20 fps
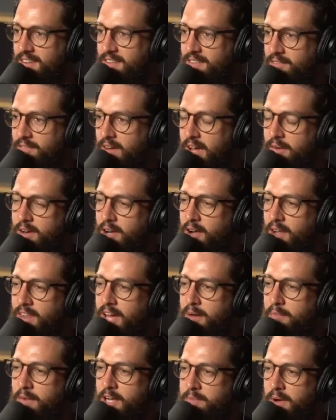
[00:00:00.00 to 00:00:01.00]
there. Maybe not
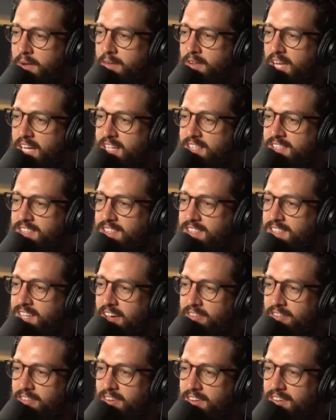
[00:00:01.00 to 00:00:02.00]
that much. Maybe like
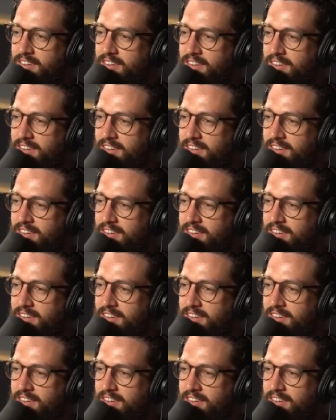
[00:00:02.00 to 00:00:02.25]
7